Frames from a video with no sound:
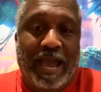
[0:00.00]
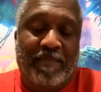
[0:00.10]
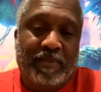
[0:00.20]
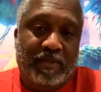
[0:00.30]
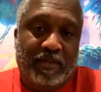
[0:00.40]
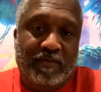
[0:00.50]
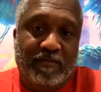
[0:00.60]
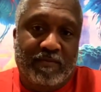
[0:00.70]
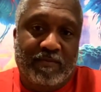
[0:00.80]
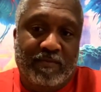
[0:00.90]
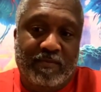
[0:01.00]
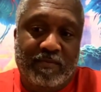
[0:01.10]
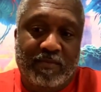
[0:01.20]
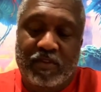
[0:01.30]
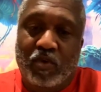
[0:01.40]
Apathy.
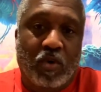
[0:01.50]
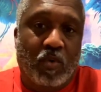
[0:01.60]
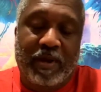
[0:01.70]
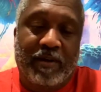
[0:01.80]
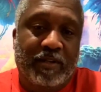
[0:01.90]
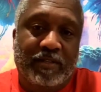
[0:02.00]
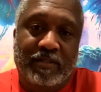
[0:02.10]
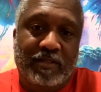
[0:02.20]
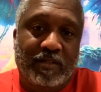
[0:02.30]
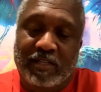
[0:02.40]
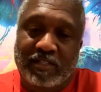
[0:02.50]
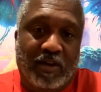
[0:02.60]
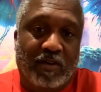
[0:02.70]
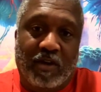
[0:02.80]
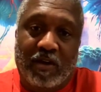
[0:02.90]
Your awareness is
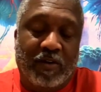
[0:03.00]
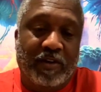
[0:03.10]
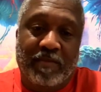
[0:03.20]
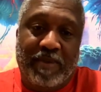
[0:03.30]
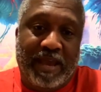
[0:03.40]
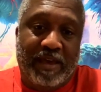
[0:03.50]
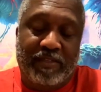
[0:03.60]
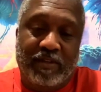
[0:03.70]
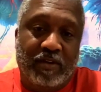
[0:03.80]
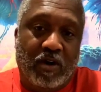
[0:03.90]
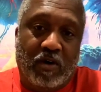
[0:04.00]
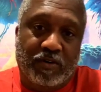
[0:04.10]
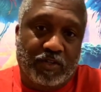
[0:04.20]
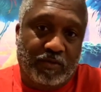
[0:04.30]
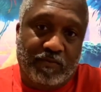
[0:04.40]
no longer in a path
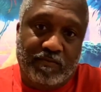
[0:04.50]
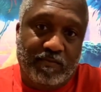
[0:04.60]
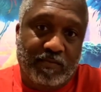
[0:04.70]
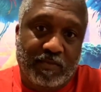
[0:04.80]
called you.